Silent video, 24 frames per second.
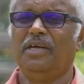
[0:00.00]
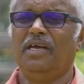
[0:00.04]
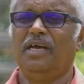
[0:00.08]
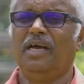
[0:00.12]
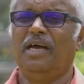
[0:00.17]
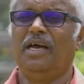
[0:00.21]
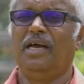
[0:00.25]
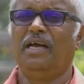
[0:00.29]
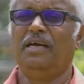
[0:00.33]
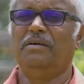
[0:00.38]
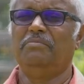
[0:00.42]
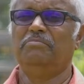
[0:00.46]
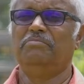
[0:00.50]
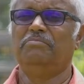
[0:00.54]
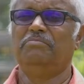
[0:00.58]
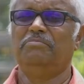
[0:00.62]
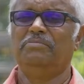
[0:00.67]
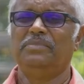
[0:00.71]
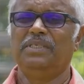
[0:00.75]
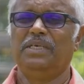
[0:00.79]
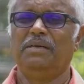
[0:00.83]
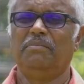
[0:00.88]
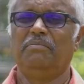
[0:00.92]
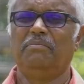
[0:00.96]
um,
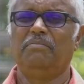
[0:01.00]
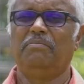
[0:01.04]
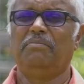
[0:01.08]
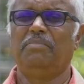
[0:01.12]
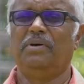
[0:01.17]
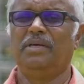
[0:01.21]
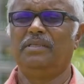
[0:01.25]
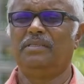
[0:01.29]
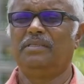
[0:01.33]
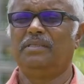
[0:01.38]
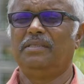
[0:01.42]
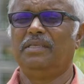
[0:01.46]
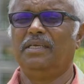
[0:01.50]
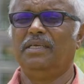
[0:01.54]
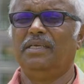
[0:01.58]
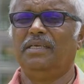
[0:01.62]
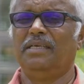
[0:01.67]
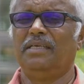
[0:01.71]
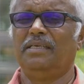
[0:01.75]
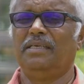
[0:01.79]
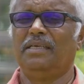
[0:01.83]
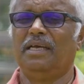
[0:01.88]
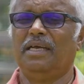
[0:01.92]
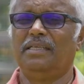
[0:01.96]
but
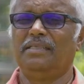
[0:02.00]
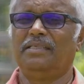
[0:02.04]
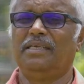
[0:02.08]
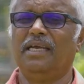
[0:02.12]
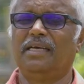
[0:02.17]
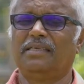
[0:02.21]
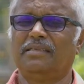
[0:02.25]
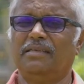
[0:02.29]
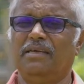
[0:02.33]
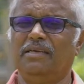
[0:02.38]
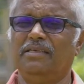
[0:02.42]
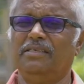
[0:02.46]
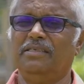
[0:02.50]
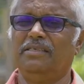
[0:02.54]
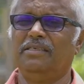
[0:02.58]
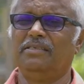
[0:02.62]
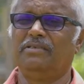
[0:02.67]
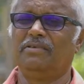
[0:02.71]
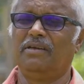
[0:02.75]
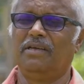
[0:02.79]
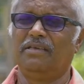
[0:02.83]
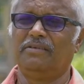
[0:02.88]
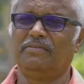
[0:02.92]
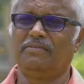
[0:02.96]
the and technology
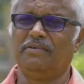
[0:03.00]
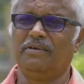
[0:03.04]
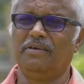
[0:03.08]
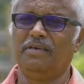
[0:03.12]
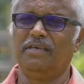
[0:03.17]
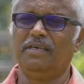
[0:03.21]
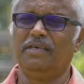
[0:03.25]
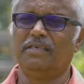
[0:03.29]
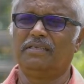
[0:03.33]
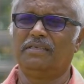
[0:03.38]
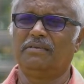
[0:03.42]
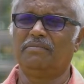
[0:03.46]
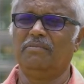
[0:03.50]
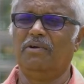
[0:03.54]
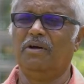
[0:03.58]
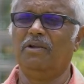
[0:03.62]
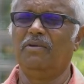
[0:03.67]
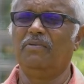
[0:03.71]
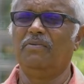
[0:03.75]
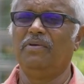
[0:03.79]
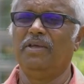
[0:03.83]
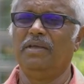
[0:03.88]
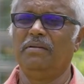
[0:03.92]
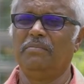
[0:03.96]
transfer in a
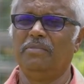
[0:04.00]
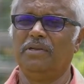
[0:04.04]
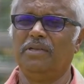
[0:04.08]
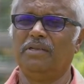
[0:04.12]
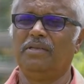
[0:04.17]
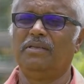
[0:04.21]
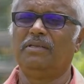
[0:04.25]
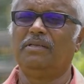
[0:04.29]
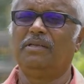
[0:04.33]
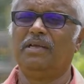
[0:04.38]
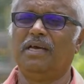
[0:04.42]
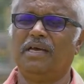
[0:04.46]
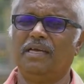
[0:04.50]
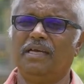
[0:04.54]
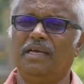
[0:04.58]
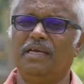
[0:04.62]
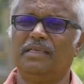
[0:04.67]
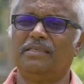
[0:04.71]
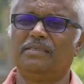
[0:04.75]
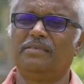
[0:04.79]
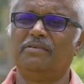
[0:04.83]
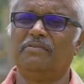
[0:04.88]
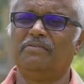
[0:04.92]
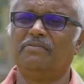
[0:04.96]
small way. But I
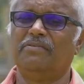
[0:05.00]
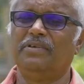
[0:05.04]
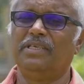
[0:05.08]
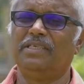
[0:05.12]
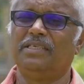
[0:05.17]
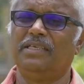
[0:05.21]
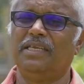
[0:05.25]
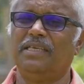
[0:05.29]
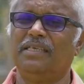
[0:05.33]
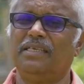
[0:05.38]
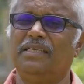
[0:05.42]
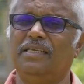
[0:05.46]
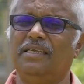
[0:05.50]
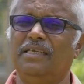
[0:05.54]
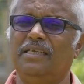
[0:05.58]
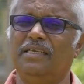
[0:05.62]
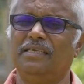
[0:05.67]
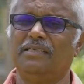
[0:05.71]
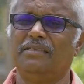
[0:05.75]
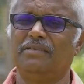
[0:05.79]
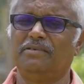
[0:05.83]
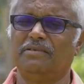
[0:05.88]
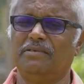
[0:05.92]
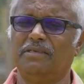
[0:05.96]
guess the recent
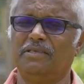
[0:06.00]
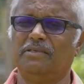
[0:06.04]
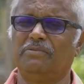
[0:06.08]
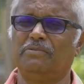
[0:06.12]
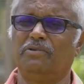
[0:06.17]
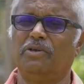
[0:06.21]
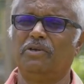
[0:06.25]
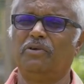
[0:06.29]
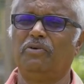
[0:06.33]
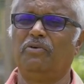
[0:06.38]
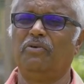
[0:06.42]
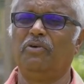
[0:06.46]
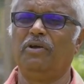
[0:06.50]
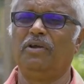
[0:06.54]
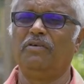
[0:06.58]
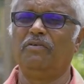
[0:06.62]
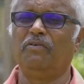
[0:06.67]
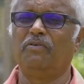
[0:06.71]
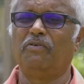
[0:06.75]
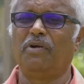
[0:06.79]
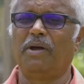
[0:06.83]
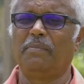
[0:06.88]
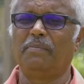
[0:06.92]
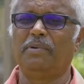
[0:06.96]
is is growing
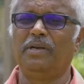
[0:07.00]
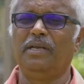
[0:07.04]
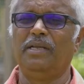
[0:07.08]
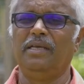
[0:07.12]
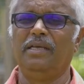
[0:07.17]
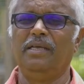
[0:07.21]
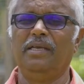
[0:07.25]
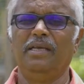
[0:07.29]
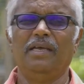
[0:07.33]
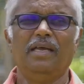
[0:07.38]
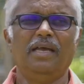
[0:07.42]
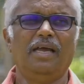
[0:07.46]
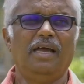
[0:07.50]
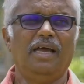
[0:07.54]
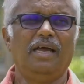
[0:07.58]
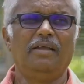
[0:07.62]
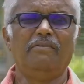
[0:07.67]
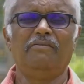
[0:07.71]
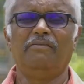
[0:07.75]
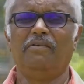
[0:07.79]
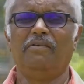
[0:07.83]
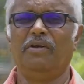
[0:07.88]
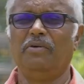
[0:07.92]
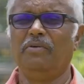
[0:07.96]
rapidly
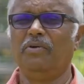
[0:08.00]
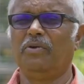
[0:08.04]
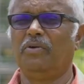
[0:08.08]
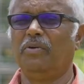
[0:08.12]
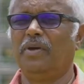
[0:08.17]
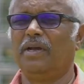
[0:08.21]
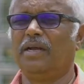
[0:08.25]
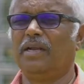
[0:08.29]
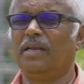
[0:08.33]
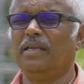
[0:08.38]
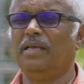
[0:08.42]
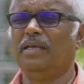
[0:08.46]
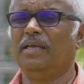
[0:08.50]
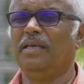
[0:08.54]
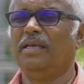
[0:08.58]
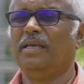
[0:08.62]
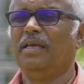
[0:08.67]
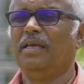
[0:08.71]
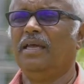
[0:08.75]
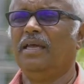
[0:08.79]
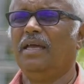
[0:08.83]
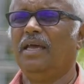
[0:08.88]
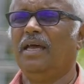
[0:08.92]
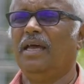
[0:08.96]
and very quickly
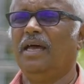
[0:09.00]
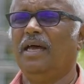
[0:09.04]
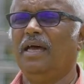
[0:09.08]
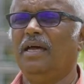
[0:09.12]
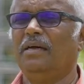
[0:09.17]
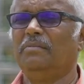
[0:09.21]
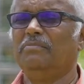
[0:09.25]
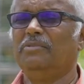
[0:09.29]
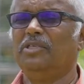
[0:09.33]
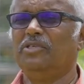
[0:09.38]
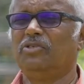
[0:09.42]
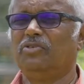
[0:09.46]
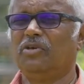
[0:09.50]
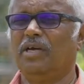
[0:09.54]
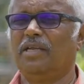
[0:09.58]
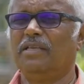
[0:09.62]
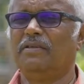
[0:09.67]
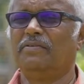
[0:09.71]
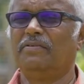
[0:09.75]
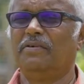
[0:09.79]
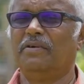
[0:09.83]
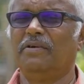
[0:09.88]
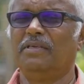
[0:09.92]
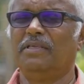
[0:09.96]
um, the
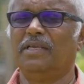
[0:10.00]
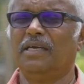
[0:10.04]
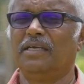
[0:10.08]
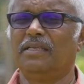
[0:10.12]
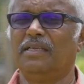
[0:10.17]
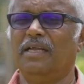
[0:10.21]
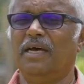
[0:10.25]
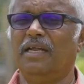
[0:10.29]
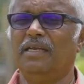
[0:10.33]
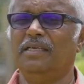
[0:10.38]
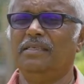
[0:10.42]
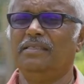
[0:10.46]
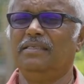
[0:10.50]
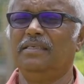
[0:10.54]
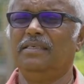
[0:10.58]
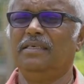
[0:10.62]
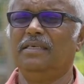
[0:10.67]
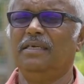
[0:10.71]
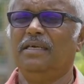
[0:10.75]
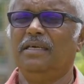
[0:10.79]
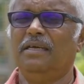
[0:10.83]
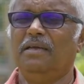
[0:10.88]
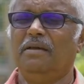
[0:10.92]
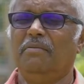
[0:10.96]
transfer technology.
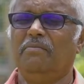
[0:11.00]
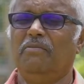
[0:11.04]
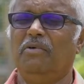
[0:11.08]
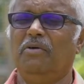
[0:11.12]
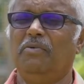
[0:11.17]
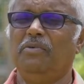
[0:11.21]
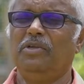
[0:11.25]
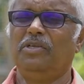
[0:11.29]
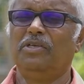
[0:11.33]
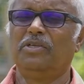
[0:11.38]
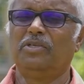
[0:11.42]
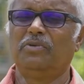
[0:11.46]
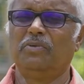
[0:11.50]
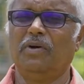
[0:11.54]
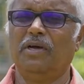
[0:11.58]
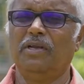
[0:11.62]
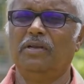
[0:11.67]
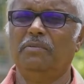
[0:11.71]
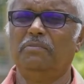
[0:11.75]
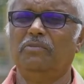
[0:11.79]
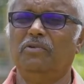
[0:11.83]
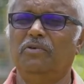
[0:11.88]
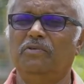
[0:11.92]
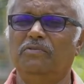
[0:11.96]
But we just want to
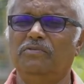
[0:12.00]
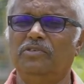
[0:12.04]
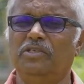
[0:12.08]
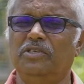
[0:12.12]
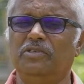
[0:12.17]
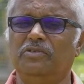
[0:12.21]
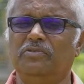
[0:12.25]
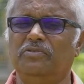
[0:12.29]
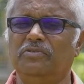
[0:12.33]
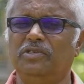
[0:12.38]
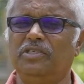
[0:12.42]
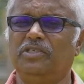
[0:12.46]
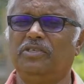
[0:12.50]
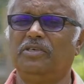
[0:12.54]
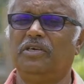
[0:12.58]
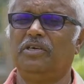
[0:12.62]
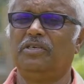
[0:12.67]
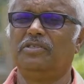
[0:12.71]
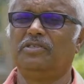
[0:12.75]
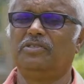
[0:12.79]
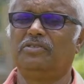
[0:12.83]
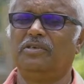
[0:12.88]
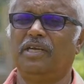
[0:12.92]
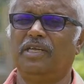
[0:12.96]
move just
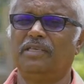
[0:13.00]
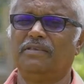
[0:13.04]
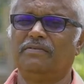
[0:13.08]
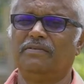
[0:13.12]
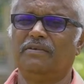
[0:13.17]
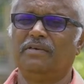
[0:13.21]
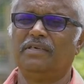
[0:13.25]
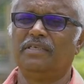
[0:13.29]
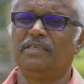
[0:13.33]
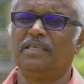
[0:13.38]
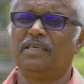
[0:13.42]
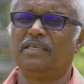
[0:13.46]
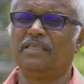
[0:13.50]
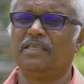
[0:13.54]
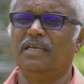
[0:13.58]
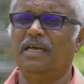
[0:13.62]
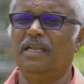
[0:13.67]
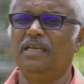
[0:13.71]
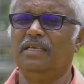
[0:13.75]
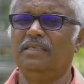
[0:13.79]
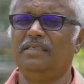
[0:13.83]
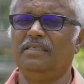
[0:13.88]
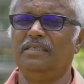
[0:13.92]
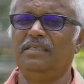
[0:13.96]
research transfer
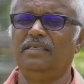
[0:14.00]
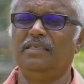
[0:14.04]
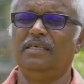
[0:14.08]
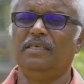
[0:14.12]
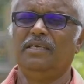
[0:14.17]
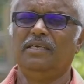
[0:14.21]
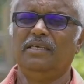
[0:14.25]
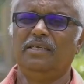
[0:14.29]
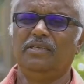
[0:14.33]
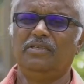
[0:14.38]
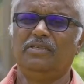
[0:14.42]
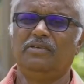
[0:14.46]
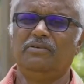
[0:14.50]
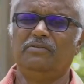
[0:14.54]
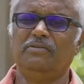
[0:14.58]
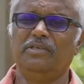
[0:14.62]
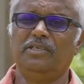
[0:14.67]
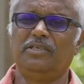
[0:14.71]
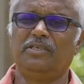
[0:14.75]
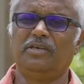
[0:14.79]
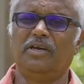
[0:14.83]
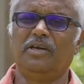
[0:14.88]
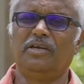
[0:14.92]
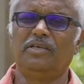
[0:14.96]
technology, the
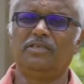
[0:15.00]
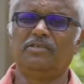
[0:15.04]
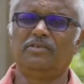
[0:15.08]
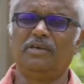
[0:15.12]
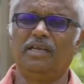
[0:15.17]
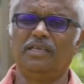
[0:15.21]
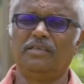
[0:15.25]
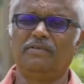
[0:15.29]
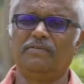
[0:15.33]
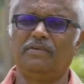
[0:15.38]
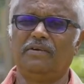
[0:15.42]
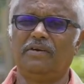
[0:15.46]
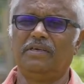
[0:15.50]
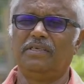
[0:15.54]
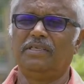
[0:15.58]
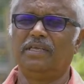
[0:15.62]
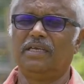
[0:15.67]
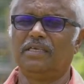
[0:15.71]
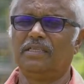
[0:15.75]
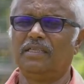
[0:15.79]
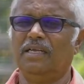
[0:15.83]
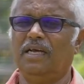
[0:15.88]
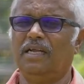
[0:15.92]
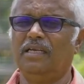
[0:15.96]
research transfer
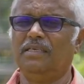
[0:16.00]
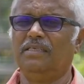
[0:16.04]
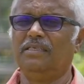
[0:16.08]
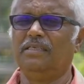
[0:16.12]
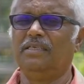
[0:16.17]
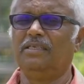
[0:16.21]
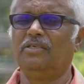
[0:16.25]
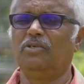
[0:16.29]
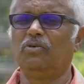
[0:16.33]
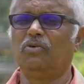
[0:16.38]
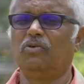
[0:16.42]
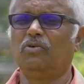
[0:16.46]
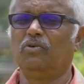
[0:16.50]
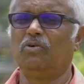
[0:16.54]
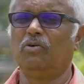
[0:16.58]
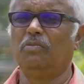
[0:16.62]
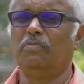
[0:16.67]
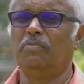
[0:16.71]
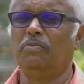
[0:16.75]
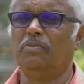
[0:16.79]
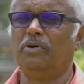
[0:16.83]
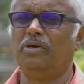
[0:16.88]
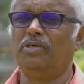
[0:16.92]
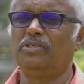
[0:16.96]
technology to
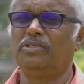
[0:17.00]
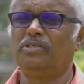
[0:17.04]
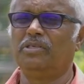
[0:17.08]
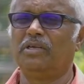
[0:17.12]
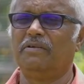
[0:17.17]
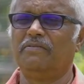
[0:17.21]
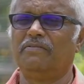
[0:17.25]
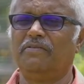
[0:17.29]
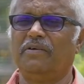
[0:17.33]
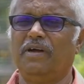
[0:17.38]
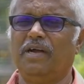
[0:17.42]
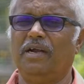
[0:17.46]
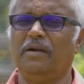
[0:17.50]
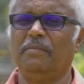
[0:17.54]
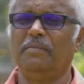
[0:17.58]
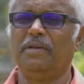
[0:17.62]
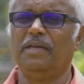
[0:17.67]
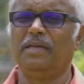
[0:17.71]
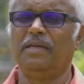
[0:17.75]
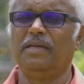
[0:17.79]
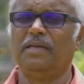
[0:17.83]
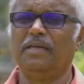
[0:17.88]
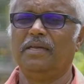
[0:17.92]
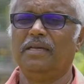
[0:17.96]
commercial
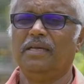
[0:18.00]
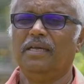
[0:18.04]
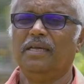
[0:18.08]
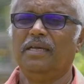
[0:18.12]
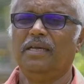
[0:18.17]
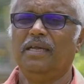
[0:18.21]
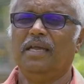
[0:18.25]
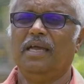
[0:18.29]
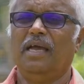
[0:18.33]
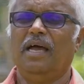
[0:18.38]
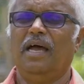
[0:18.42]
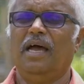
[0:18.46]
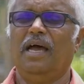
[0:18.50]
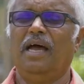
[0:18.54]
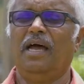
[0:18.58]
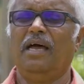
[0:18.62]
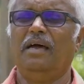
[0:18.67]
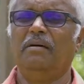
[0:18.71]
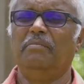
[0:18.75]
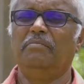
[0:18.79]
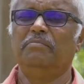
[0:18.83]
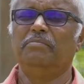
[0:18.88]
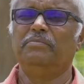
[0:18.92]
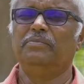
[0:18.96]
farming.
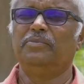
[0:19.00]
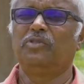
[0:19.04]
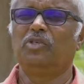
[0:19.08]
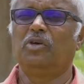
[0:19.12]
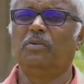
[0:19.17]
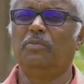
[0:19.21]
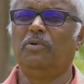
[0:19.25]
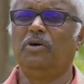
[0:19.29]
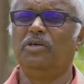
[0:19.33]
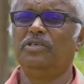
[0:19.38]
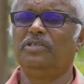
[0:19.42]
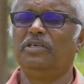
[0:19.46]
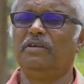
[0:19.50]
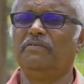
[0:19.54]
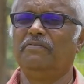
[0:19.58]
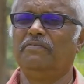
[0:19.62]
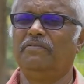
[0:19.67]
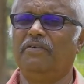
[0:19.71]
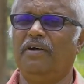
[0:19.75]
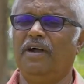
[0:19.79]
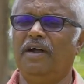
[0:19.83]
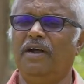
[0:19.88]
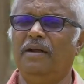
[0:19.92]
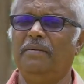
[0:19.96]
Um, commercial
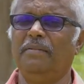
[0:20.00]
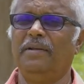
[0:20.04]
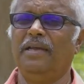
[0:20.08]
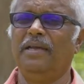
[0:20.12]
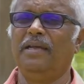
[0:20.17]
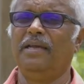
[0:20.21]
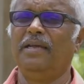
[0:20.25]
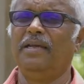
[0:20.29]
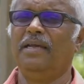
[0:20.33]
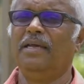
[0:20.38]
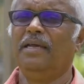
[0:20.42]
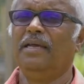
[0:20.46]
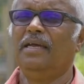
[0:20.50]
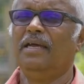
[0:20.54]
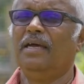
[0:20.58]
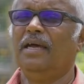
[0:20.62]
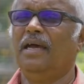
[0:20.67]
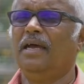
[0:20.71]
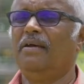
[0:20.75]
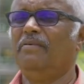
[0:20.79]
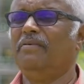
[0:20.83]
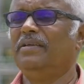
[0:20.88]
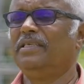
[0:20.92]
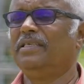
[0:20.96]
farming,
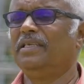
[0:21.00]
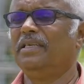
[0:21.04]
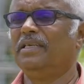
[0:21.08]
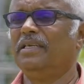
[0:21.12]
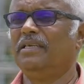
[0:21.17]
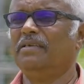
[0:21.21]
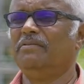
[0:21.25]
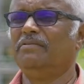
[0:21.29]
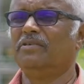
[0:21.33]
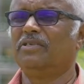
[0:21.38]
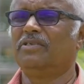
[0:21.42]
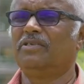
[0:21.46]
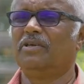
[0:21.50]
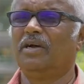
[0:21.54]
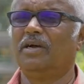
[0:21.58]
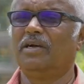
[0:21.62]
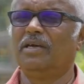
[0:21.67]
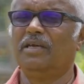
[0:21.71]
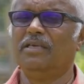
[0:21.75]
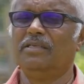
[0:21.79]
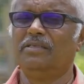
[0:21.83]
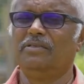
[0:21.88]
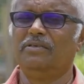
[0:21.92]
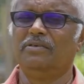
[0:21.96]
I recently was
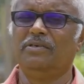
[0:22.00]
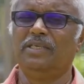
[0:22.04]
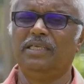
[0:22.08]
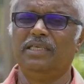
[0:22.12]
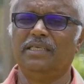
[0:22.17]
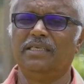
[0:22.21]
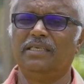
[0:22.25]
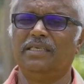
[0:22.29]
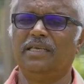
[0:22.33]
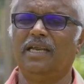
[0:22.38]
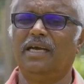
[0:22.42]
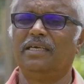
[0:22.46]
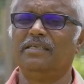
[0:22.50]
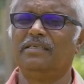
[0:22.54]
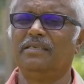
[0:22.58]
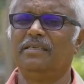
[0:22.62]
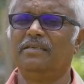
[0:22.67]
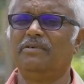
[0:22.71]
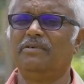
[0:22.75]
talking to an international